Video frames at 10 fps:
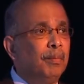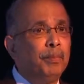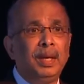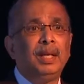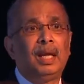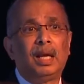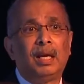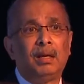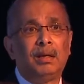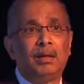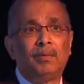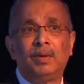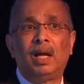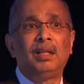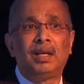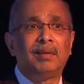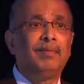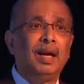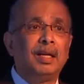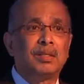competing with other
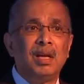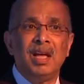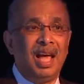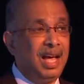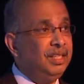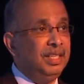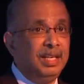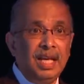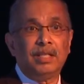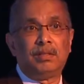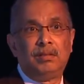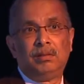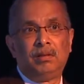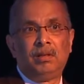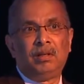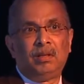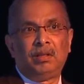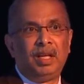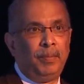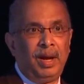refiners. As it is,
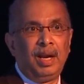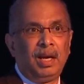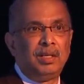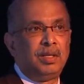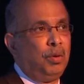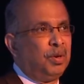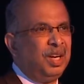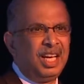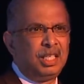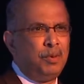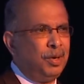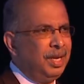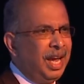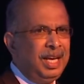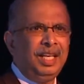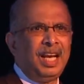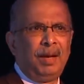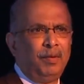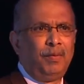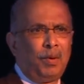the Americans are already exporting any
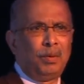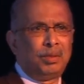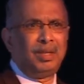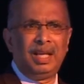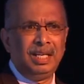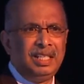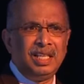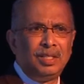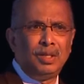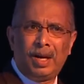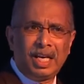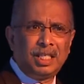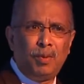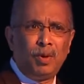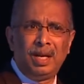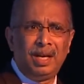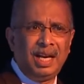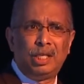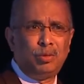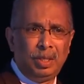type of crudes. They're just not exporting
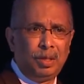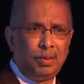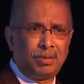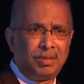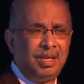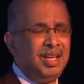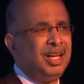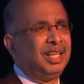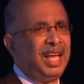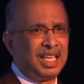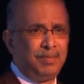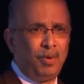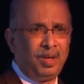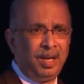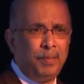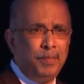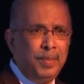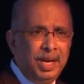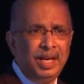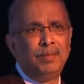light sweet crudes. They're exporting
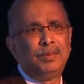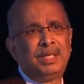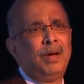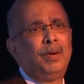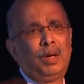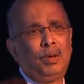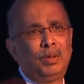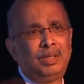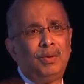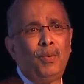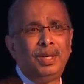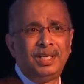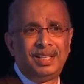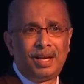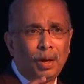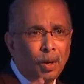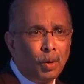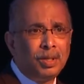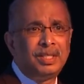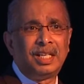medium sour crudes, which is the
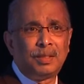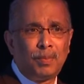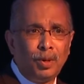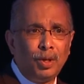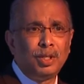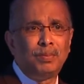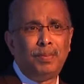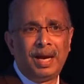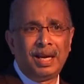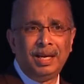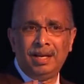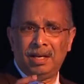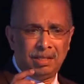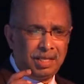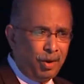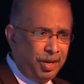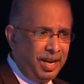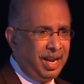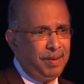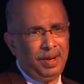crudes that's produced by Saudi
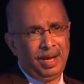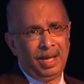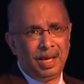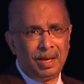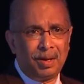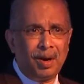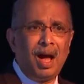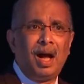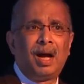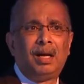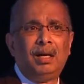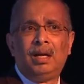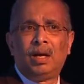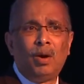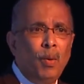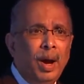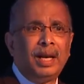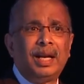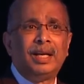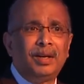Arabia, Iraq,
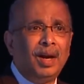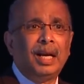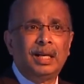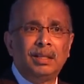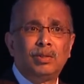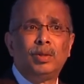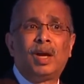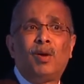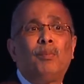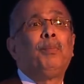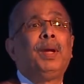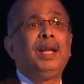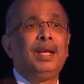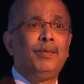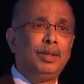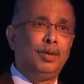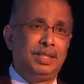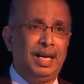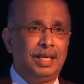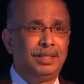Kuwait, and Iran. So they're competing with those
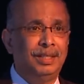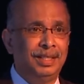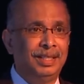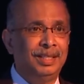guys